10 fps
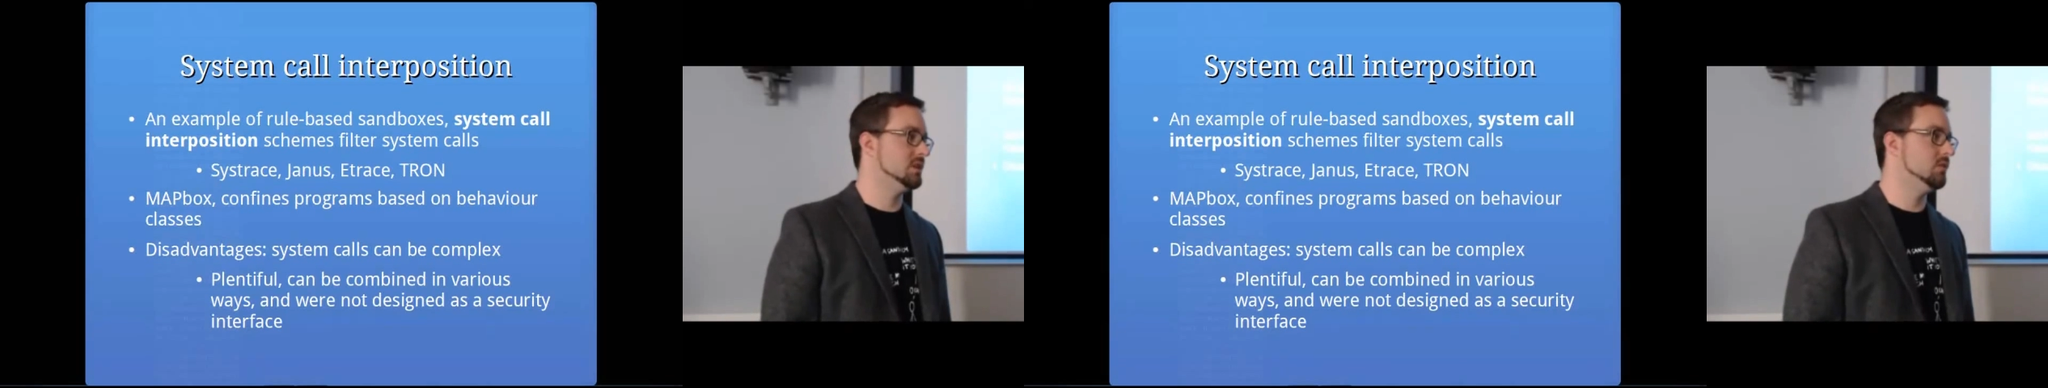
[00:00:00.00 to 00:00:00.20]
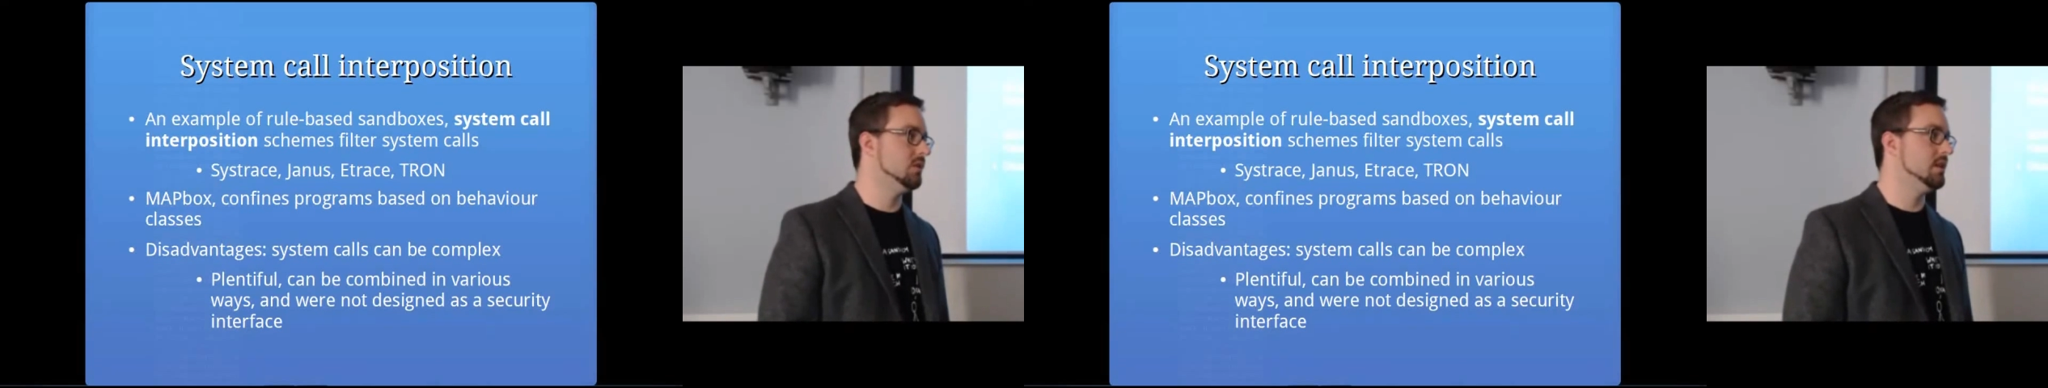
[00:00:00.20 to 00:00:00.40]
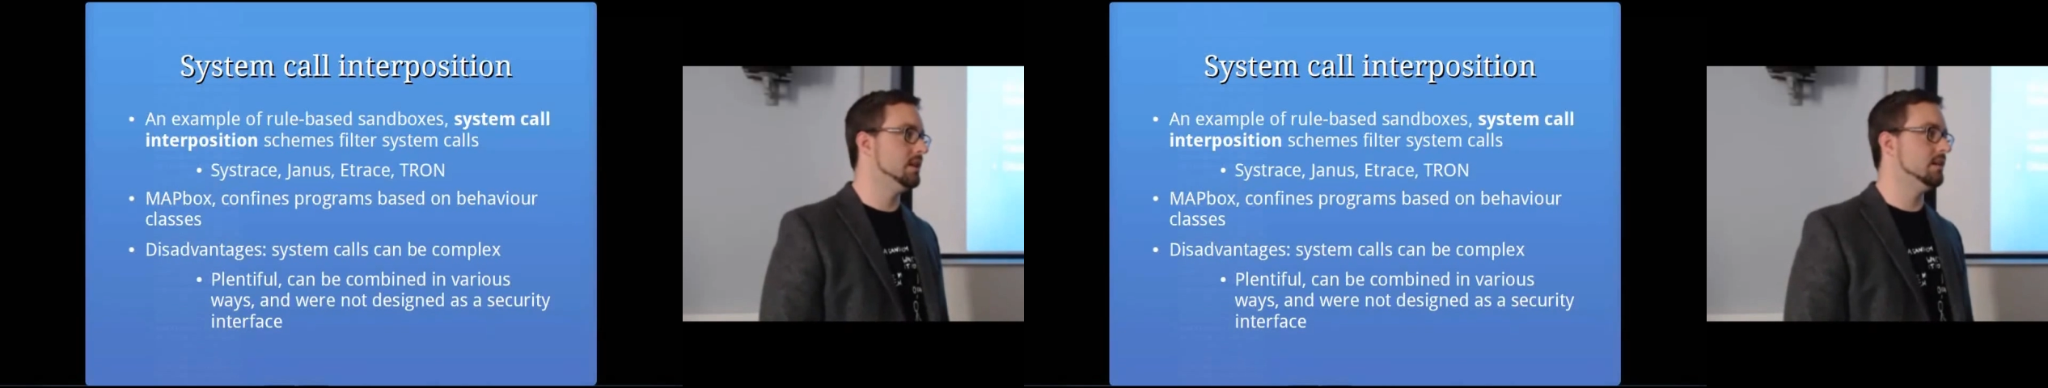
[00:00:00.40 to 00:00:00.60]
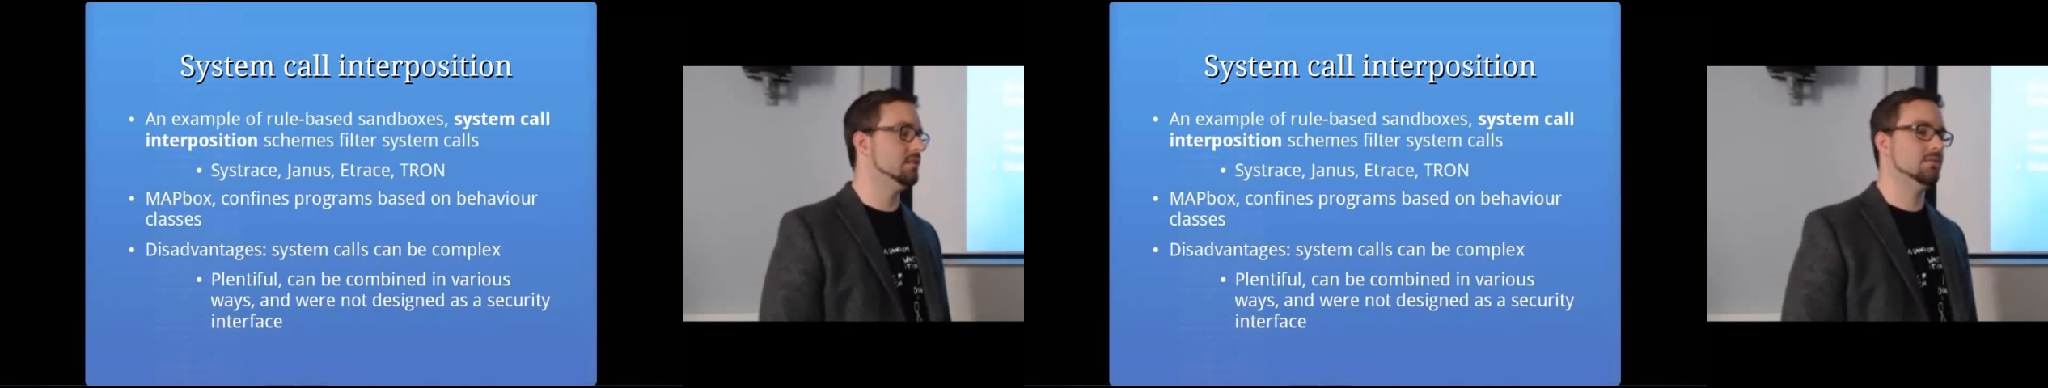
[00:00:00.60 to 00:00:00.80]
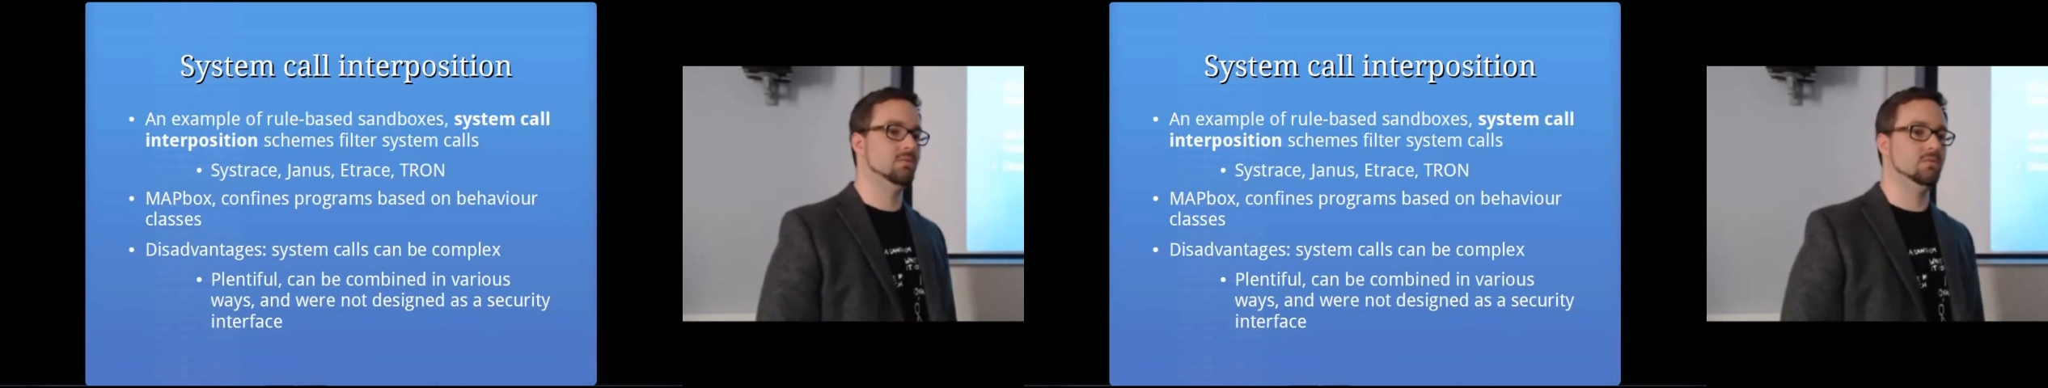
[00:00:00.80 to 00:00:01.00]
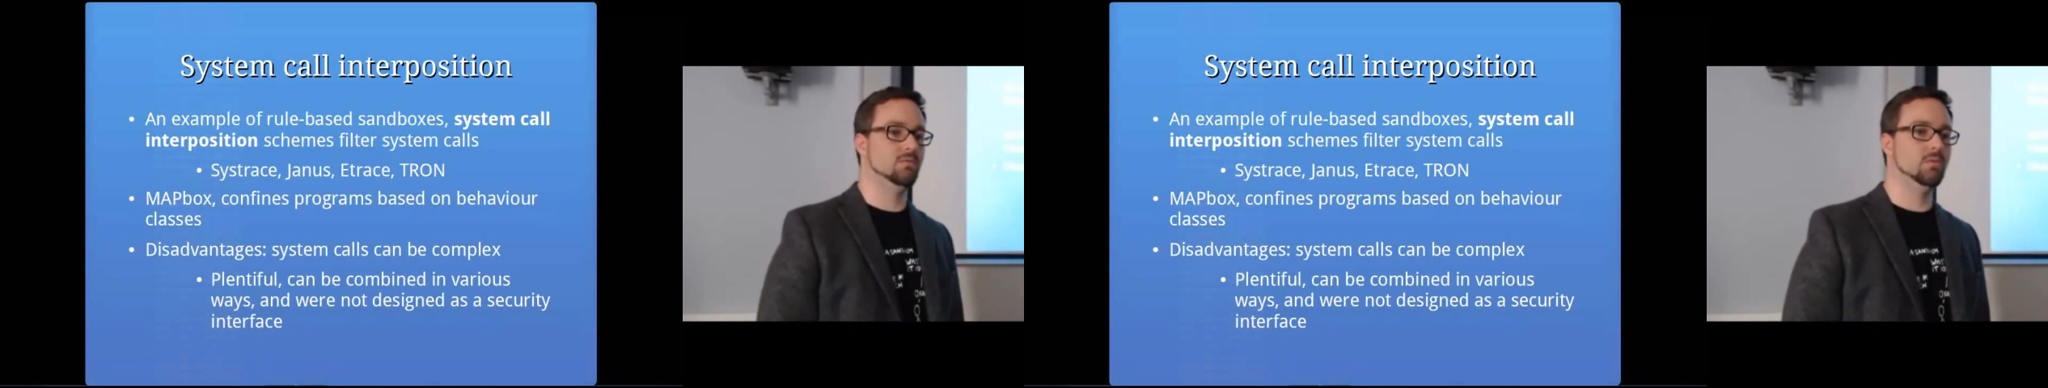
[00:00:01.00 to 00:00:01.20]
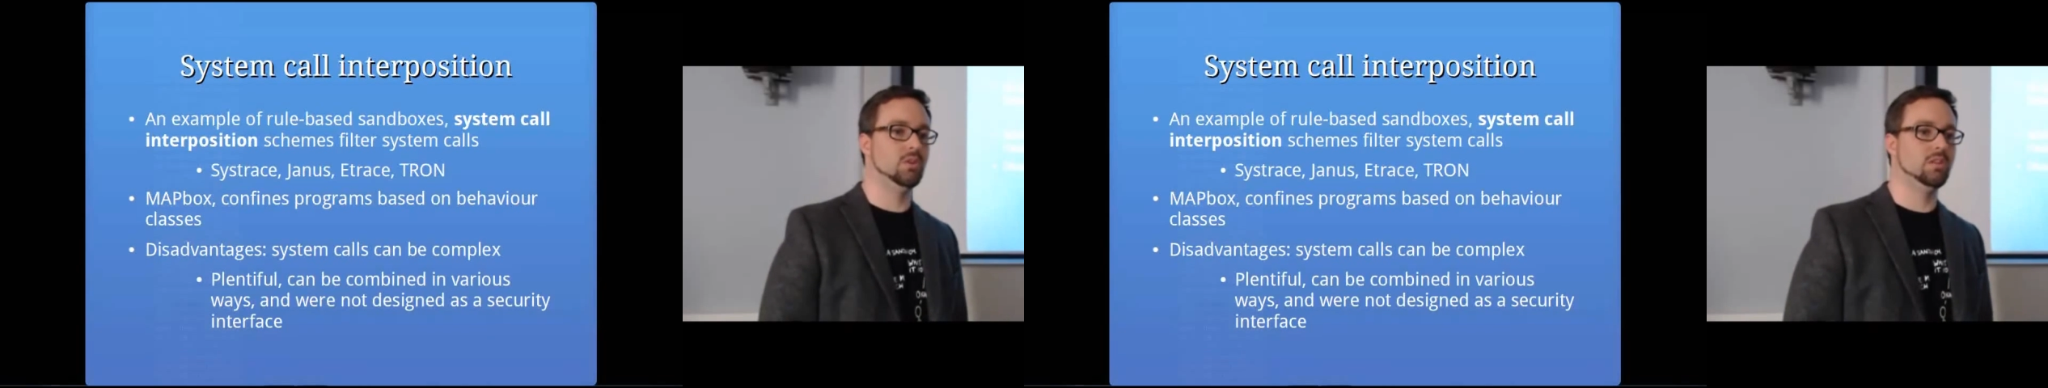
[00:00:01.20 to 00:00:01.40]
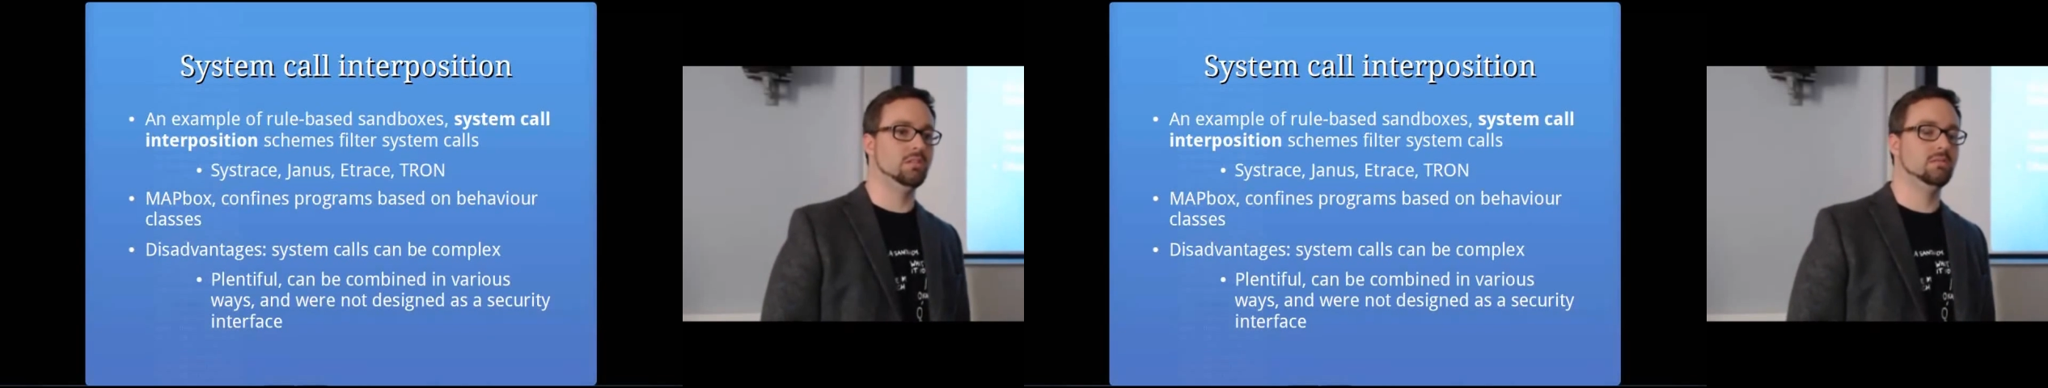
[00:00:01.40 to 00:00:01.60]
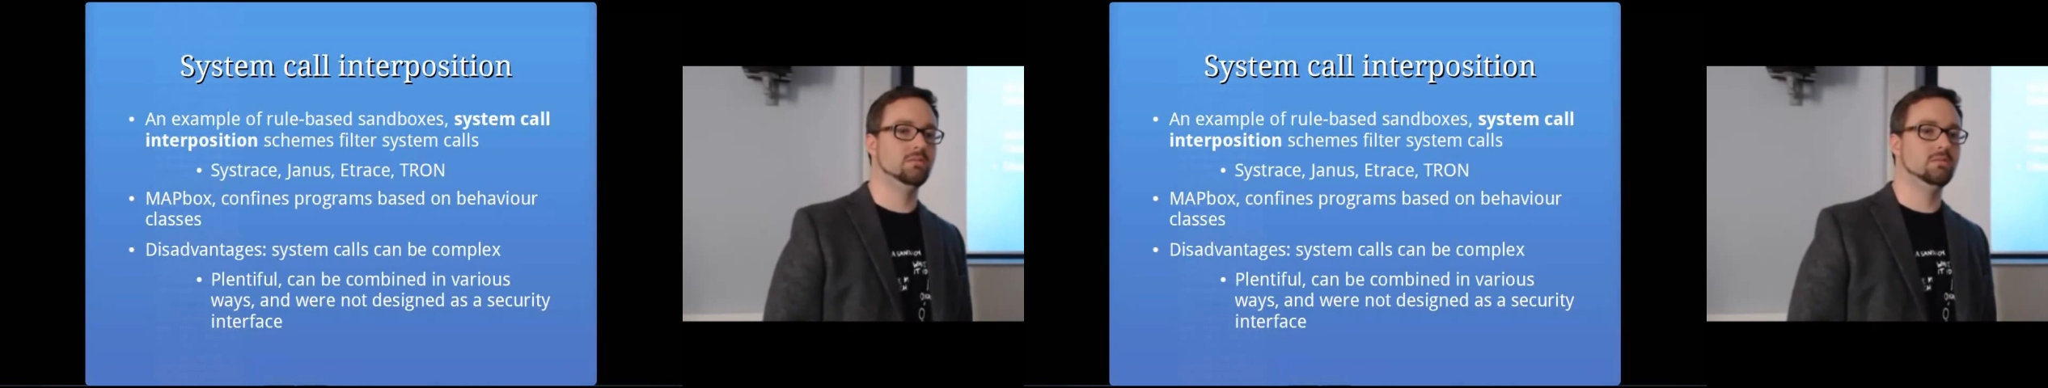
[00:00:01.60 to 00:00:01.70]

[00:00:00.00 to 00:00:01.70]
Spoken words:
anyone here want to